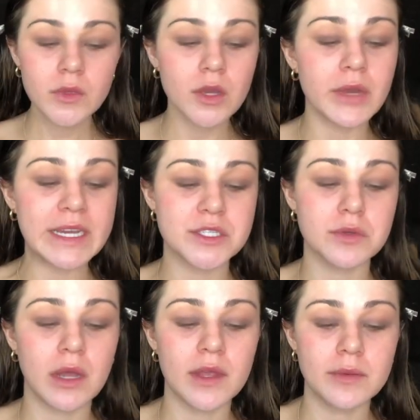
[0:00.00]
Okay, so
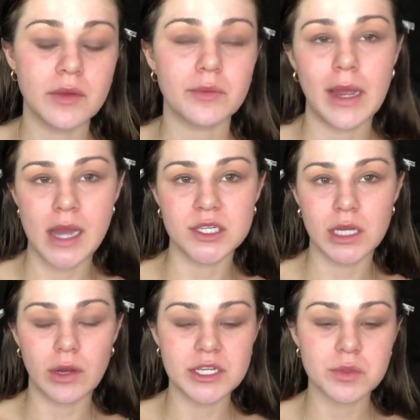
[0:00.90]
now that I'm done with my
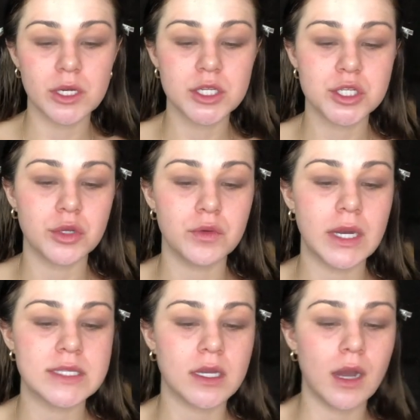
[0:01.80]
eyeshadow, I just wanted to show you
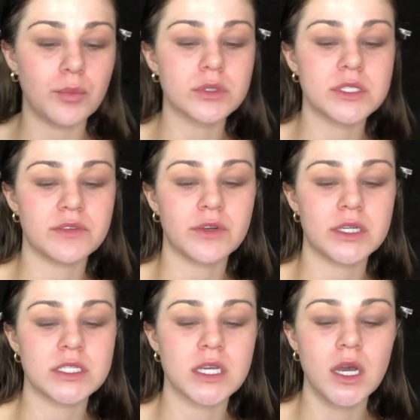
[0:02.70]
guys a couple
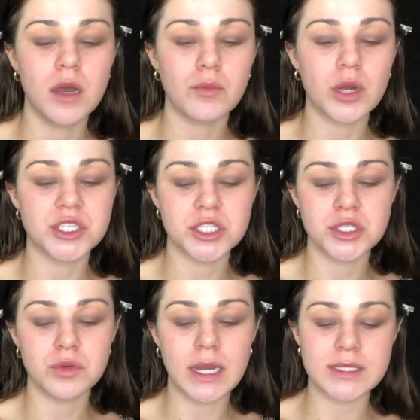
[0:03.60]
different
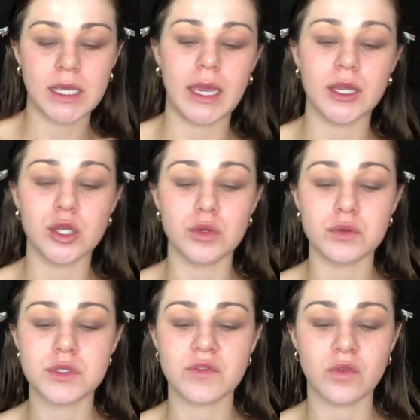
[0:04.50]
brushes you guys can
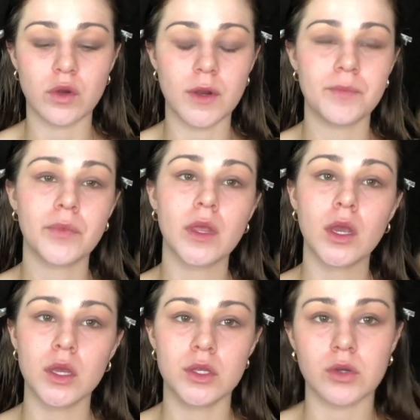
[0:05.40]
use for
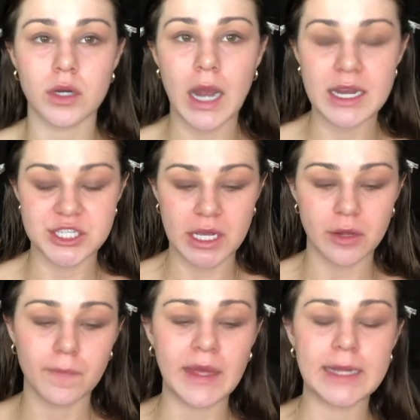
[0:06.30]
your
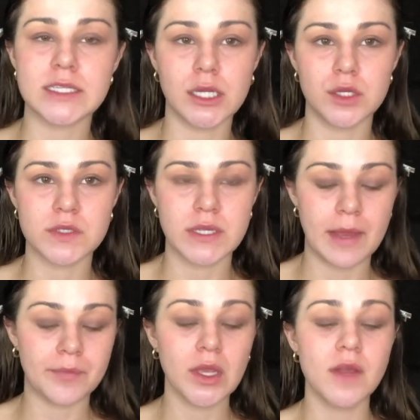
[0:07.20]
eyeshadow that I didn't use
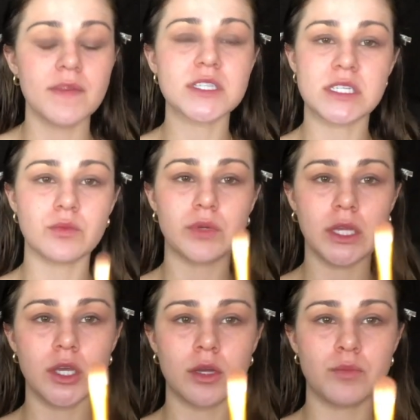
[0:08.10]
today. This is a
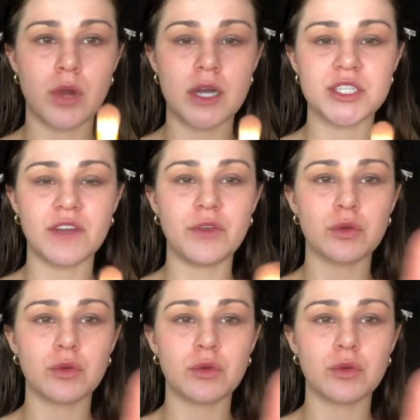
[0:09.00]
really good brush if